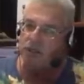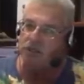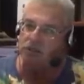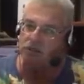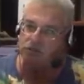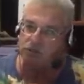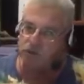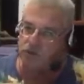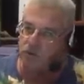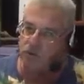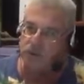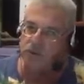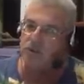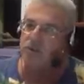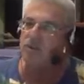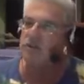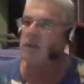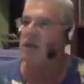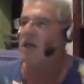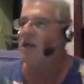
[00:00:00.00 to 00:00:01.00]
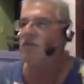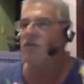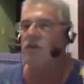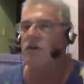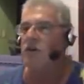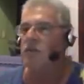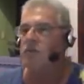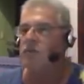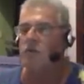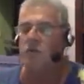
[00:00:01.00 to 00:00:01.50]
some sources I've
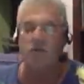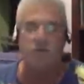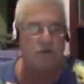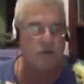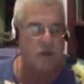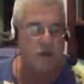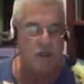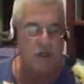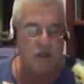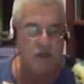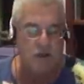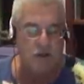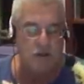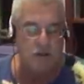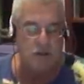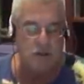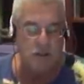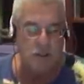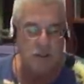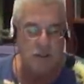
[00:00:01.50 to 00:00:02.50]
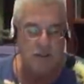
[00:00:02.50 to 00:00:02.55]
helped over the years,